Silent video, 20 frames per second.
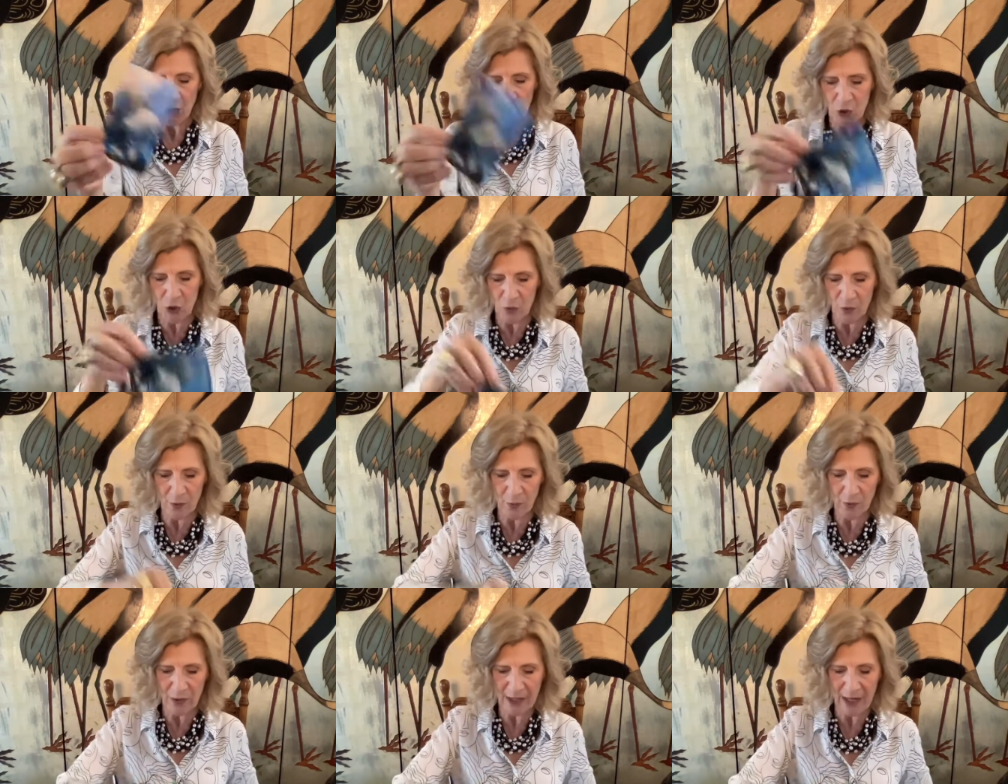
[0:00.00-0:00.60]

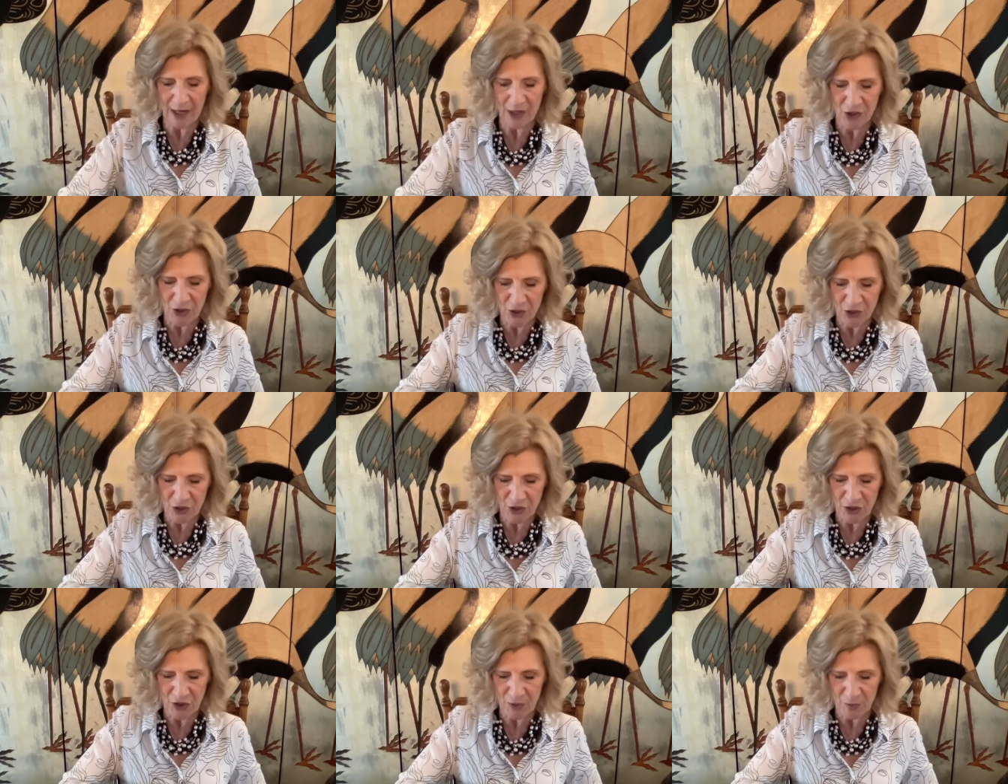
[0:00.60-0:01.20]
a
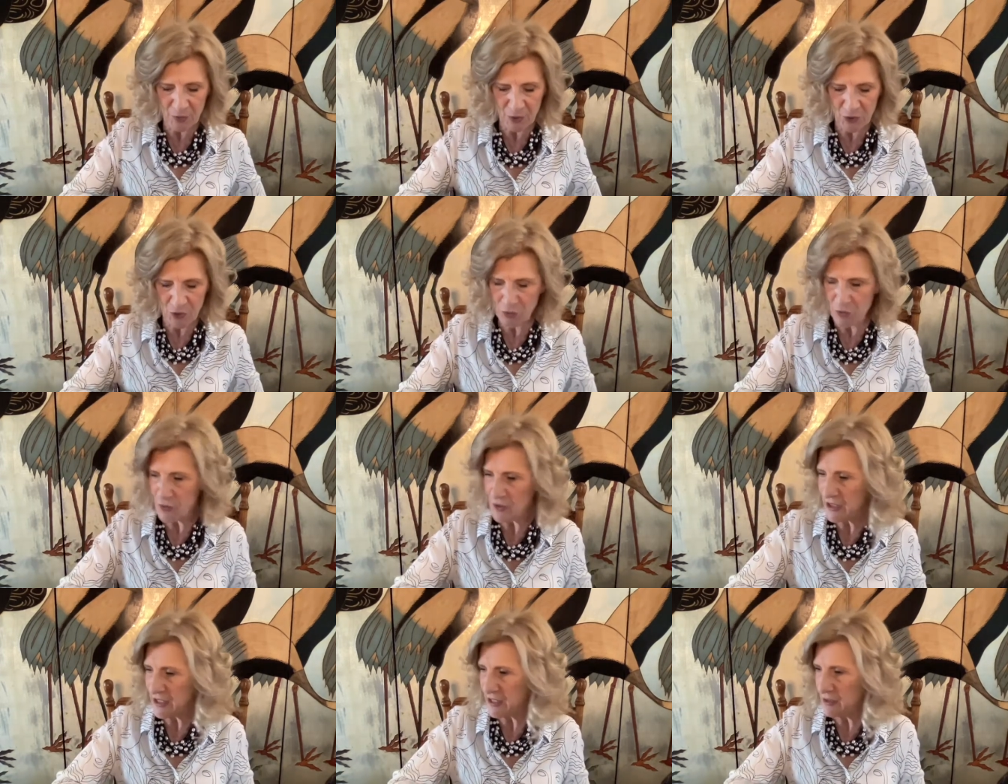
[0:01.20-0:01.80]
relationship, to
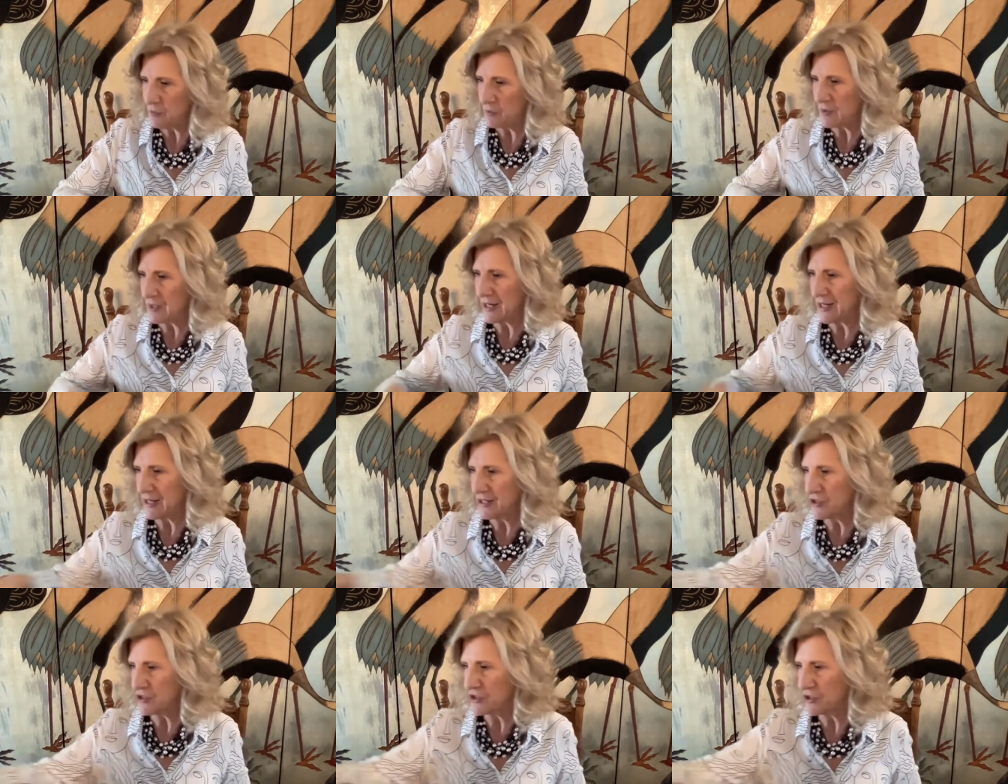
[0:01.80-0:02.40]
the
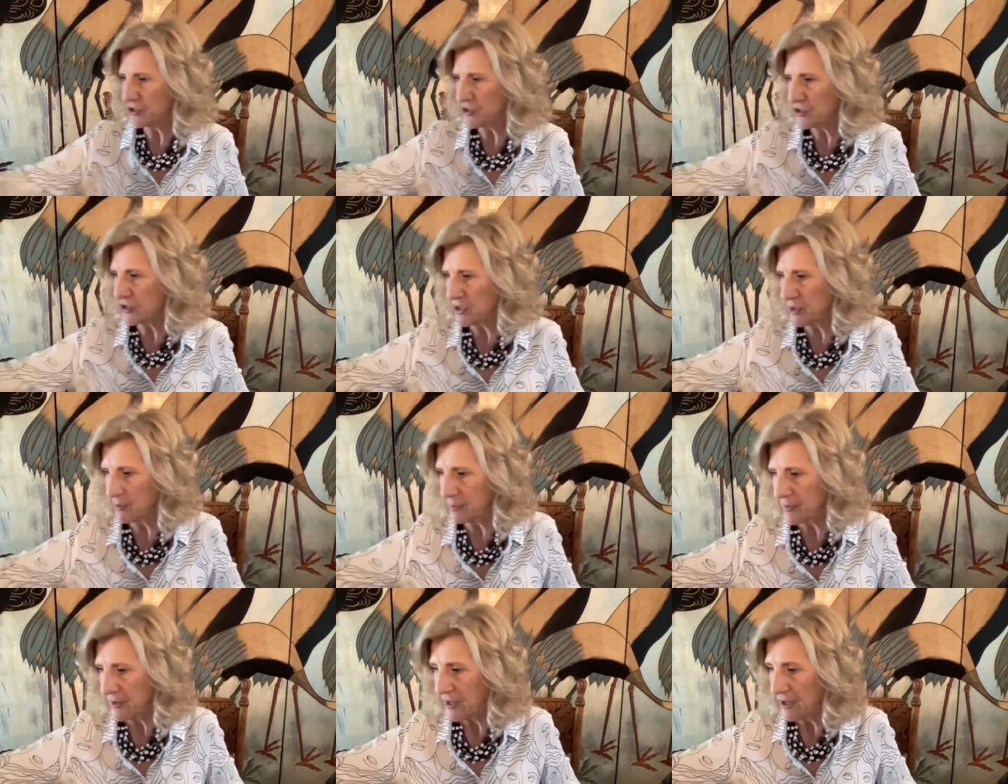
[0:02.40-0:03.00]
relationship,